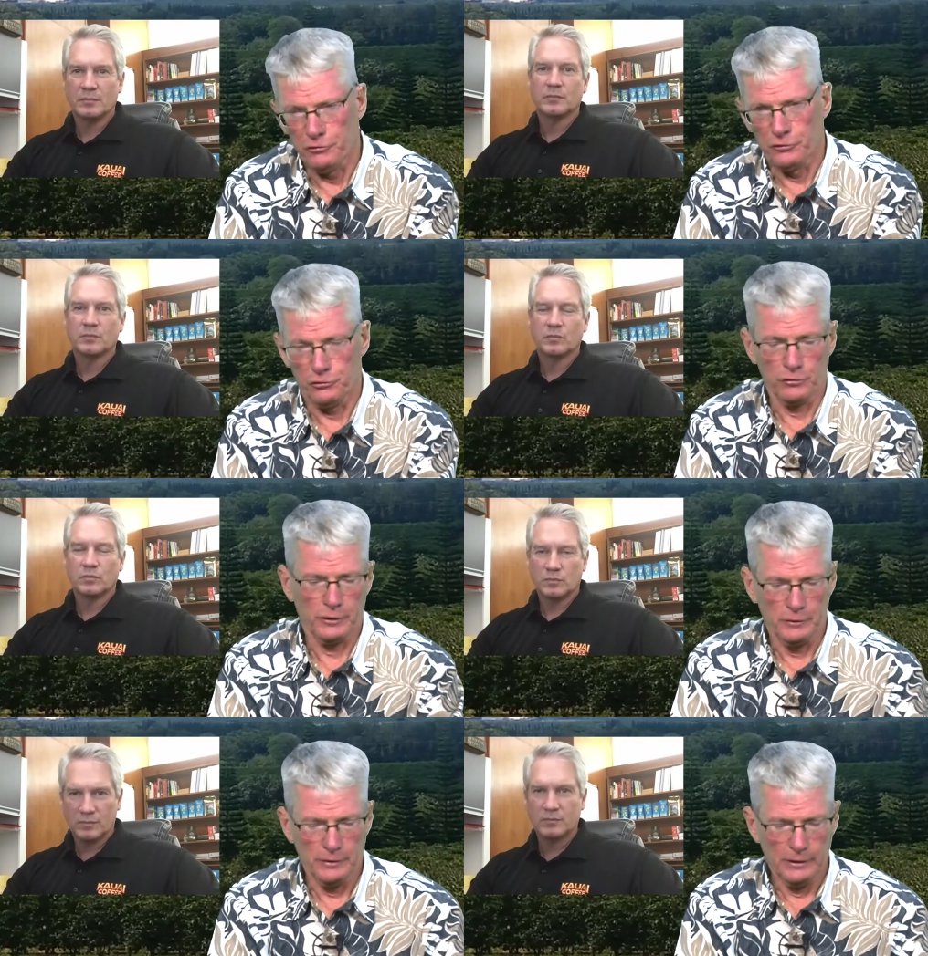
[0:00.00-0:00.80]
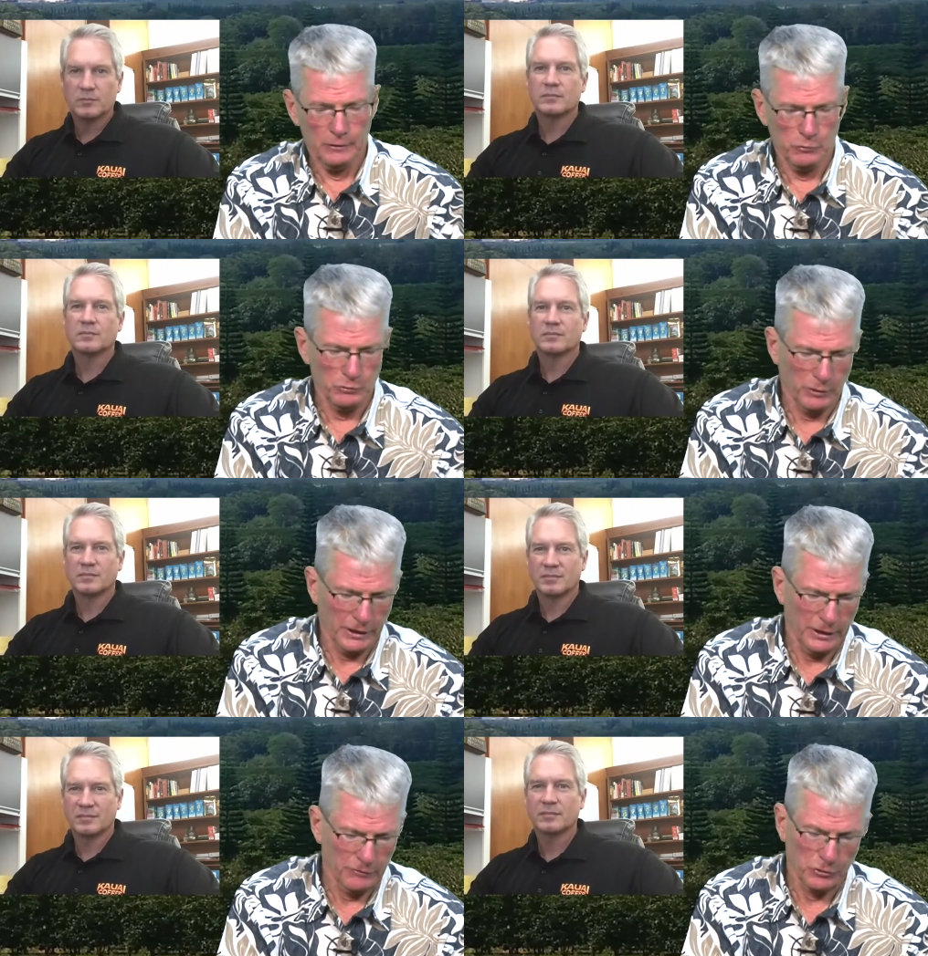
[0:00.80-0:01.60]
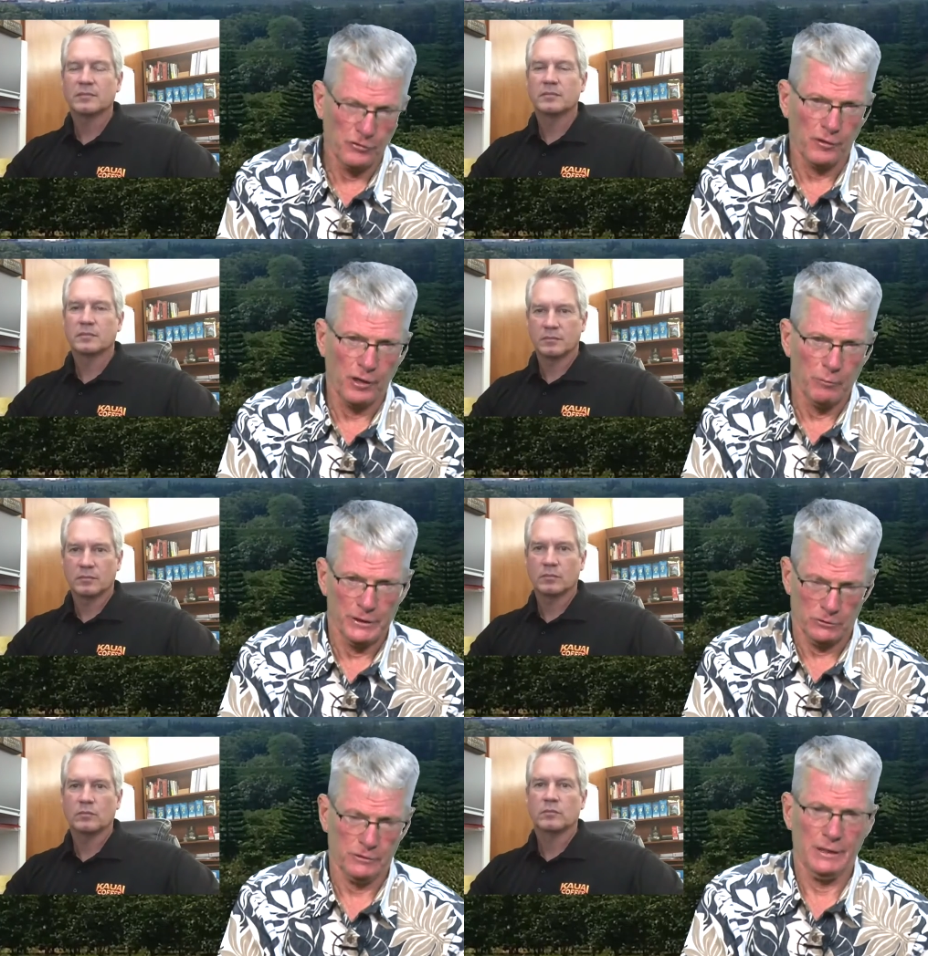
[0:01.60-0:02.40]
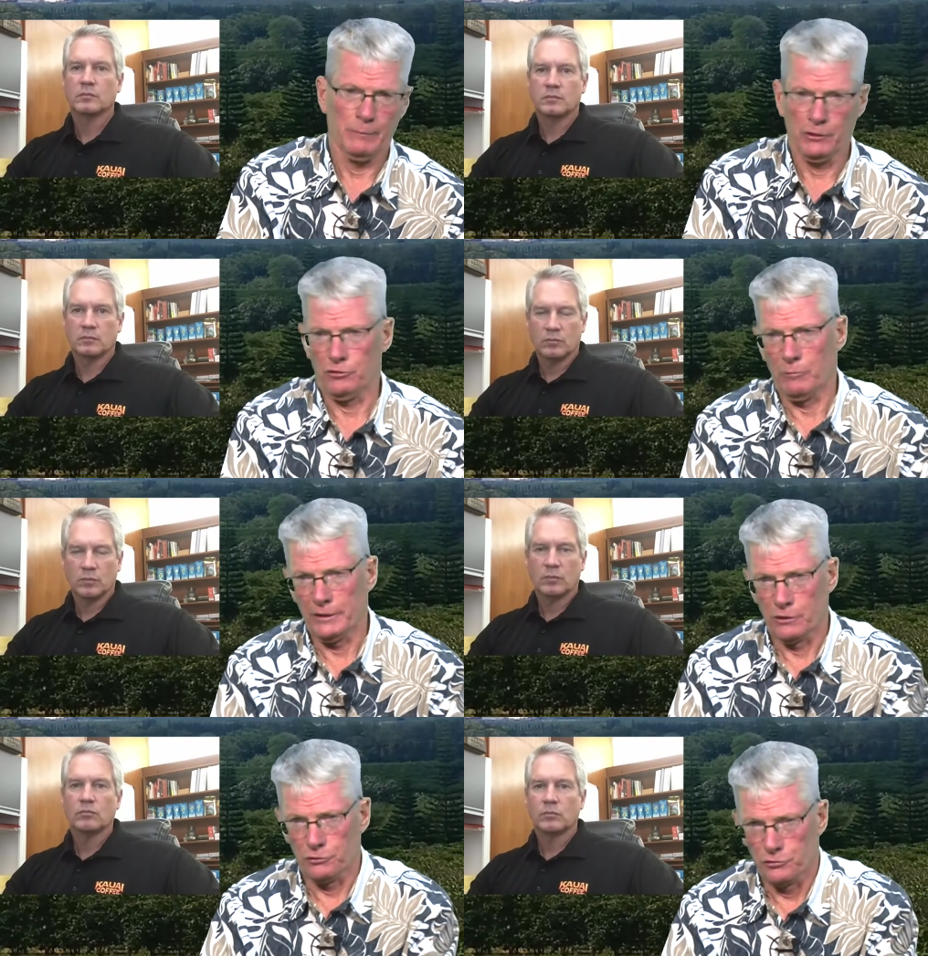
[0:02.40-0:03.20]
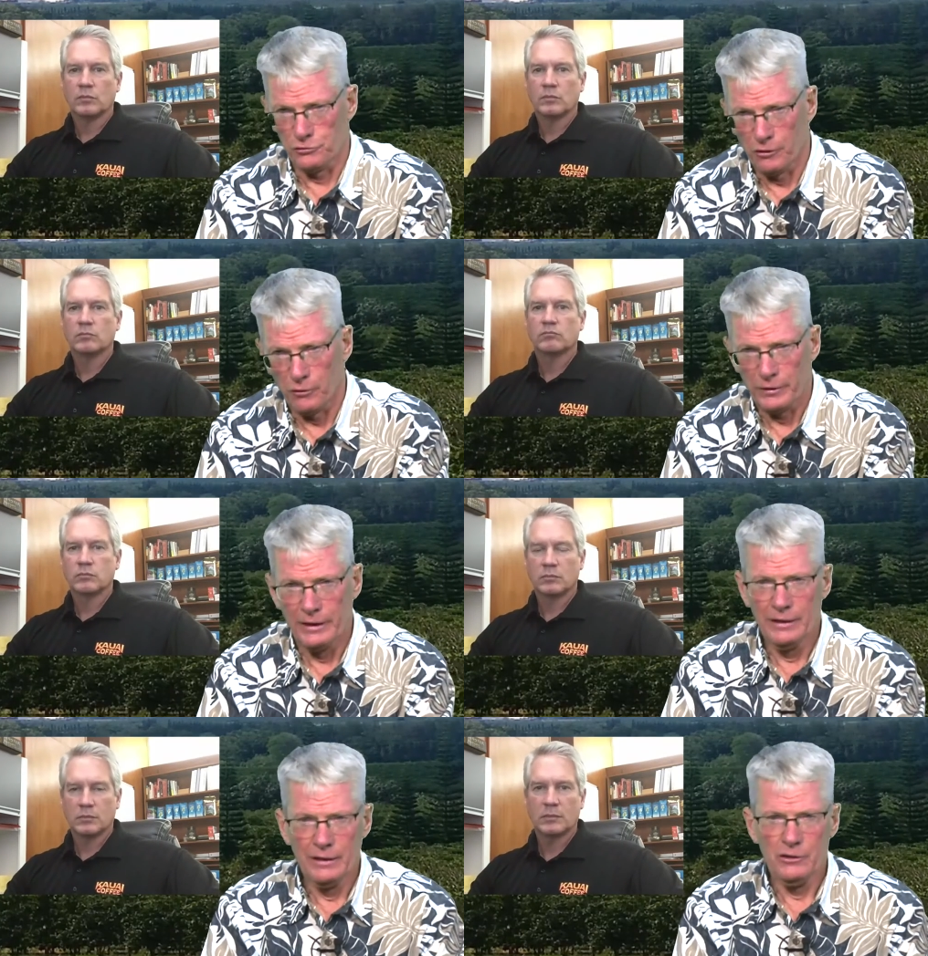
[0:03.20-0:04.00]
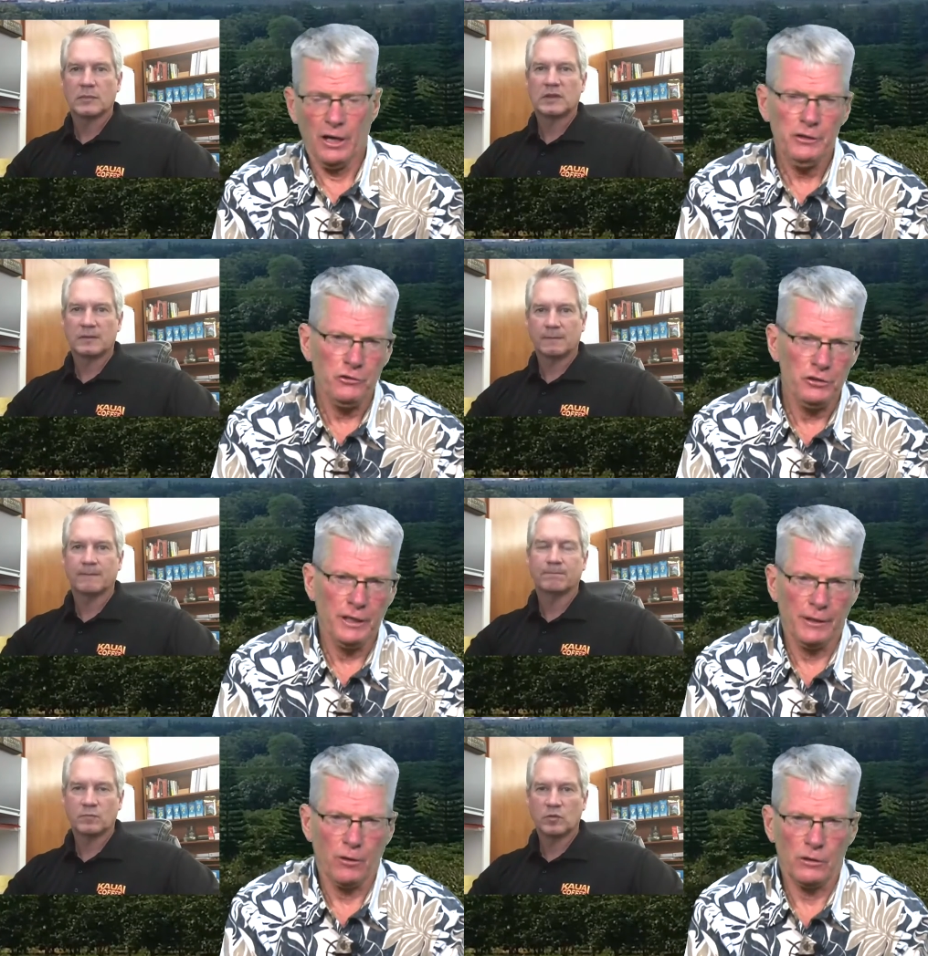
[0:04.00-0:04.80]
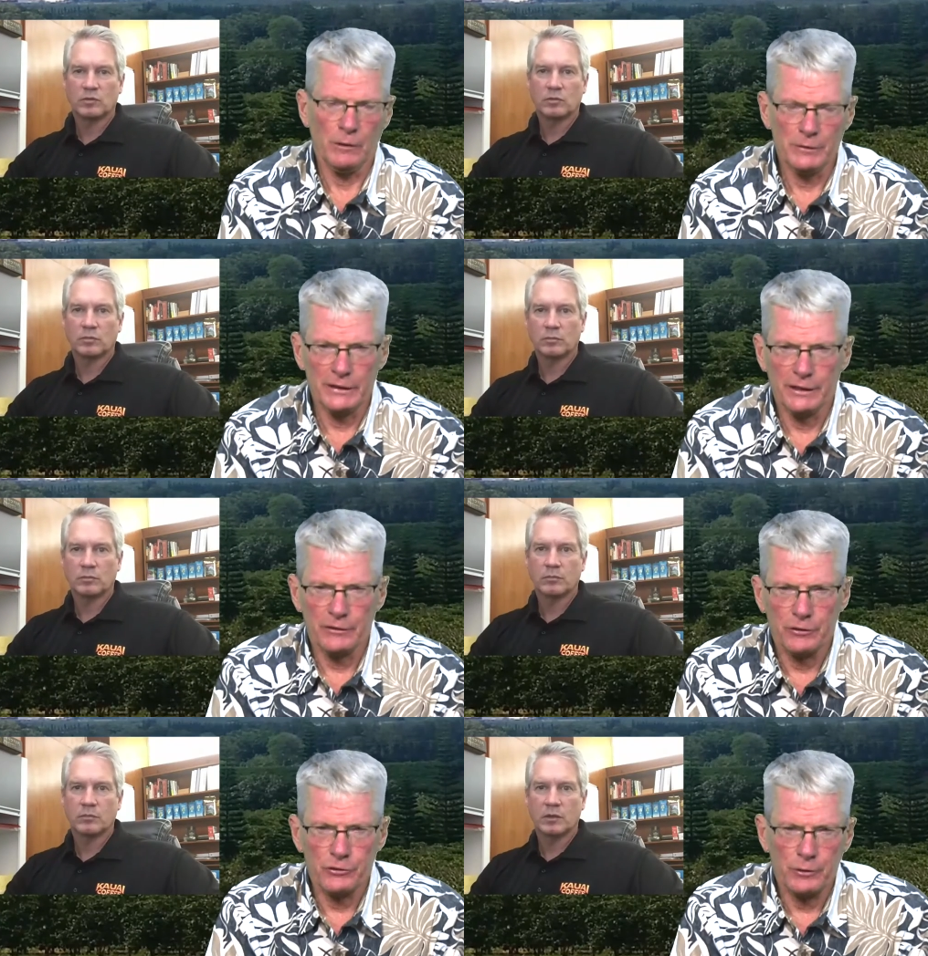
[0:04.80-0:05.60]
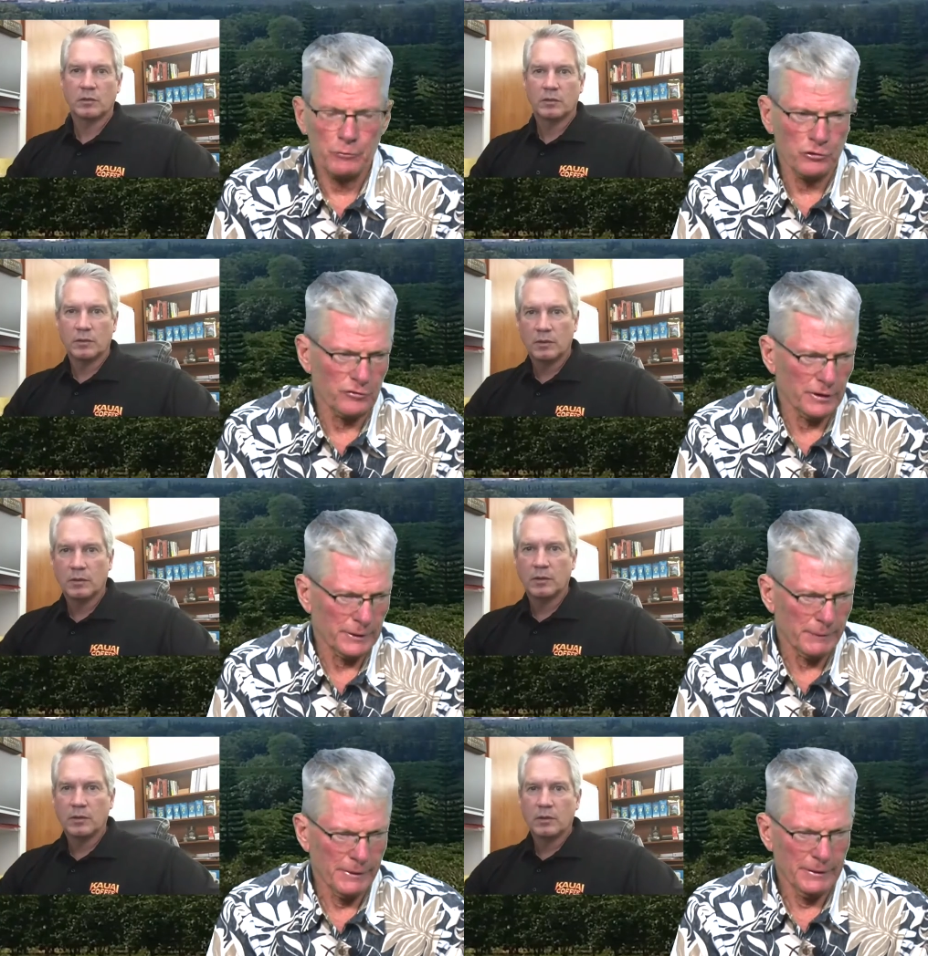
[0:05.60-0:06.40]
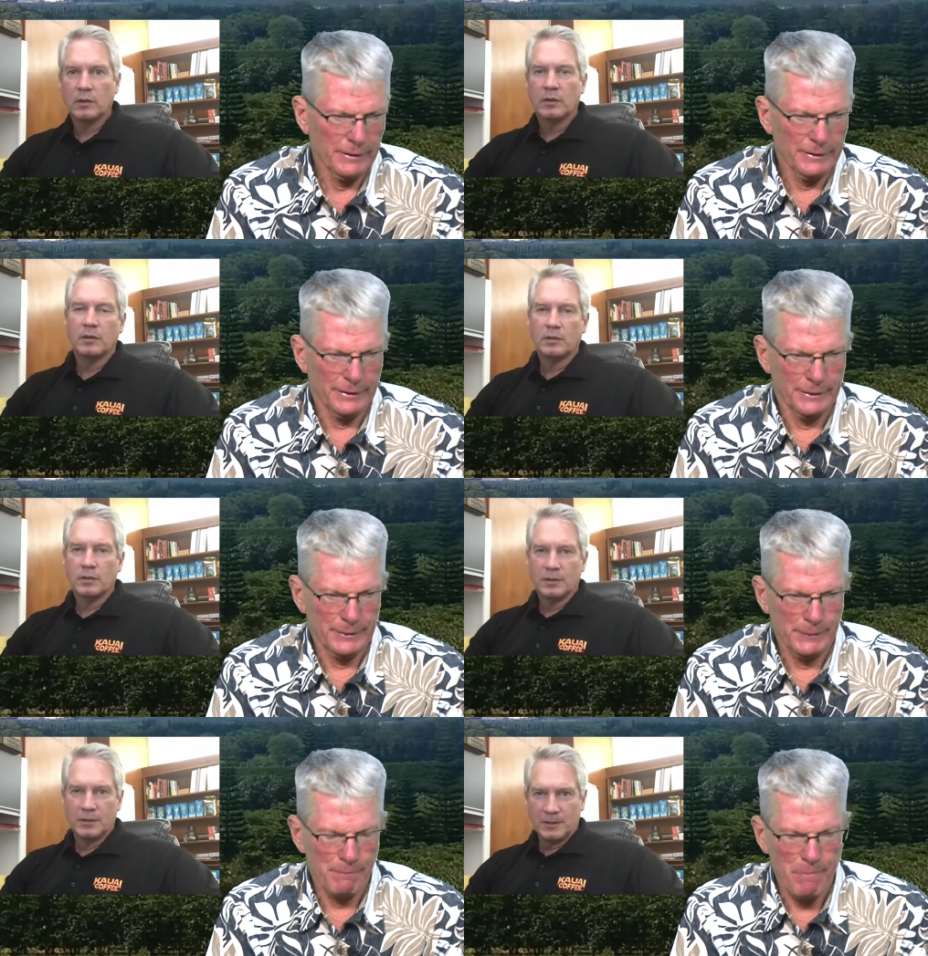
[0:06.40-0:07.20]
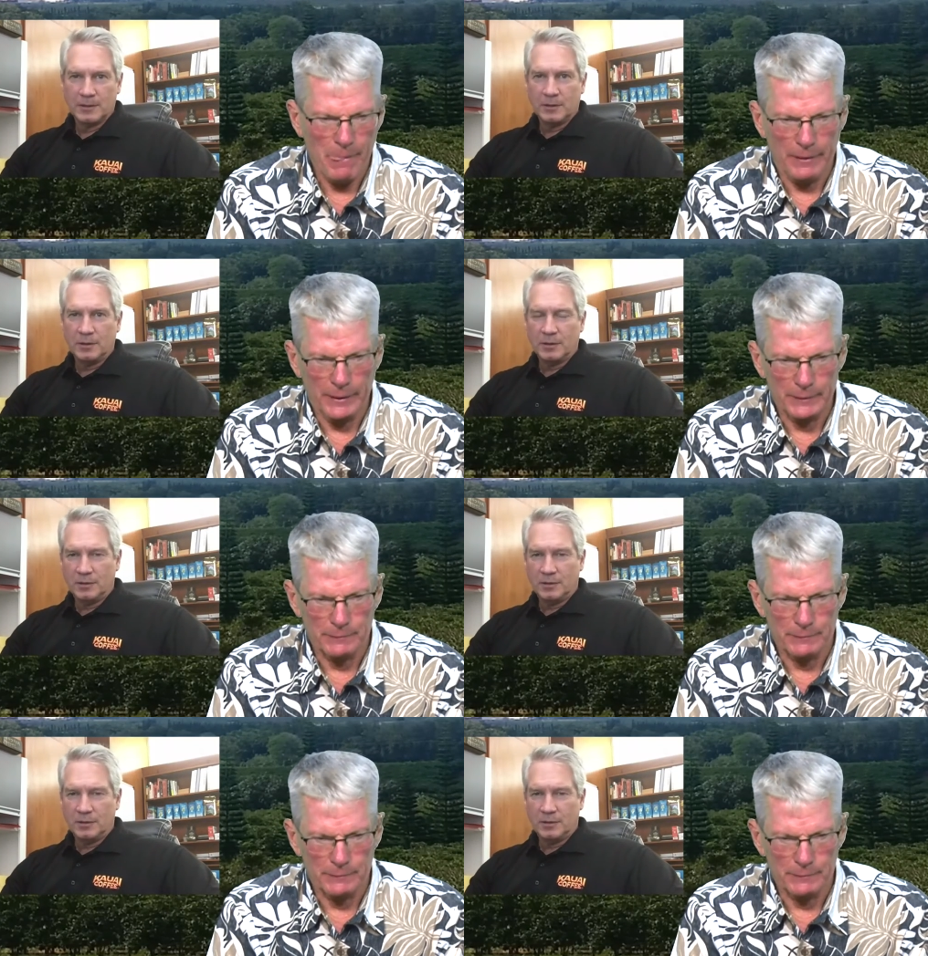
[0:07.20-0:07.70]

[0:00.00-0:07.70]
Speaker 1: You certainly wouldn't want to have your farm being looked at by somebody else's drone. How do you see that all coming together in terms of uh, uh, uh,